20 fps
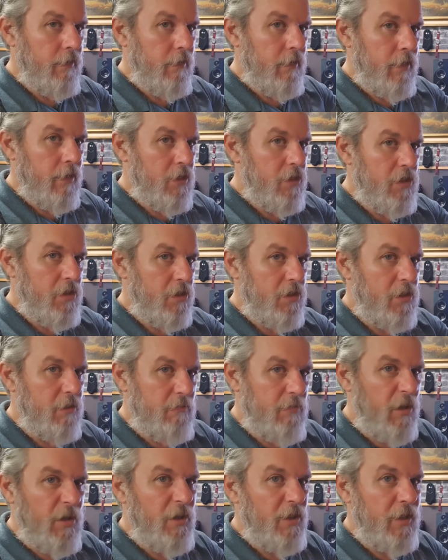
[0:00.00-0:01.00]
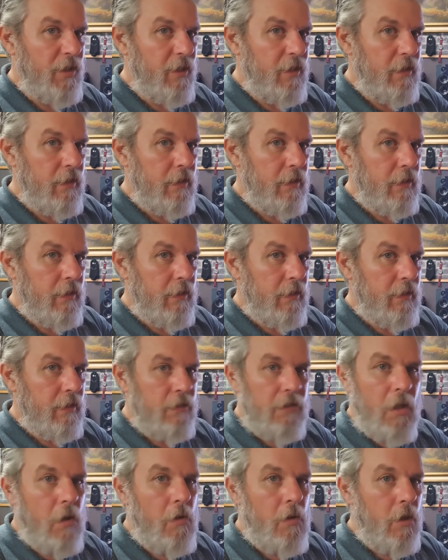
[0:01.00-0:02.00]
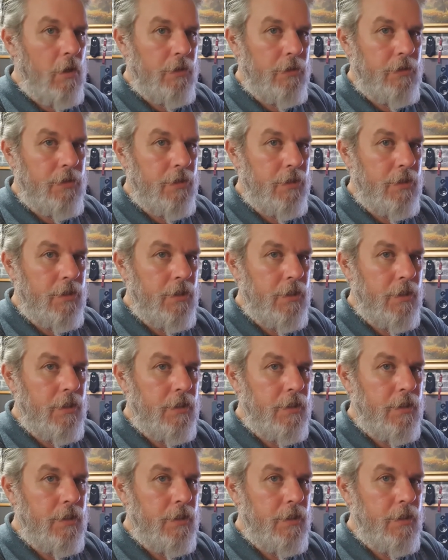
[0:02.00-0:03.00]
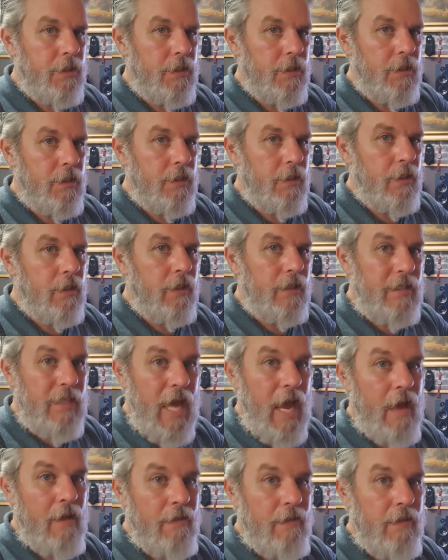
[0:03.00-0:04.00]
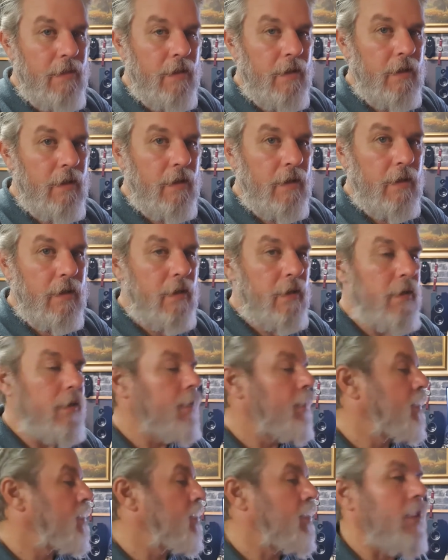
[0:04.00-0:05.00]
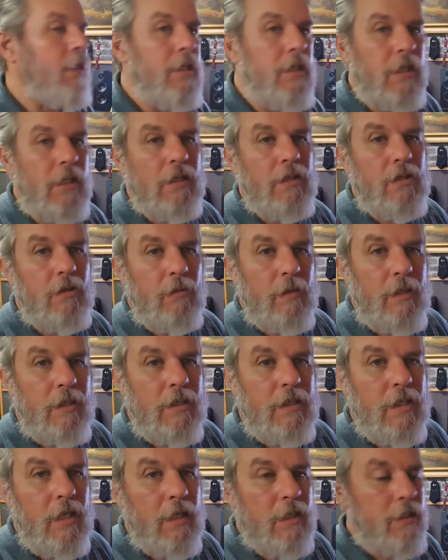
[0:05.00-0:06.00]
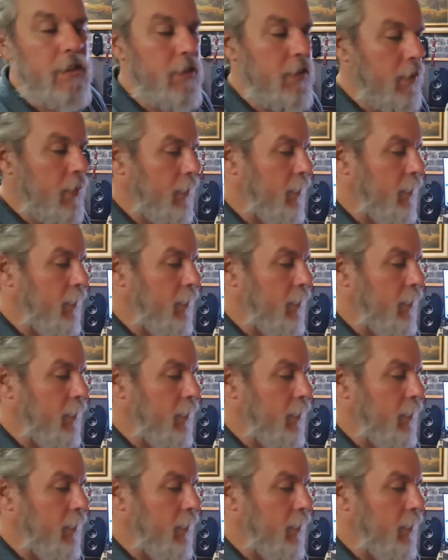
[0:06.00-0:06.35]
it's just a body. No consciousness, death, ceasing to exist.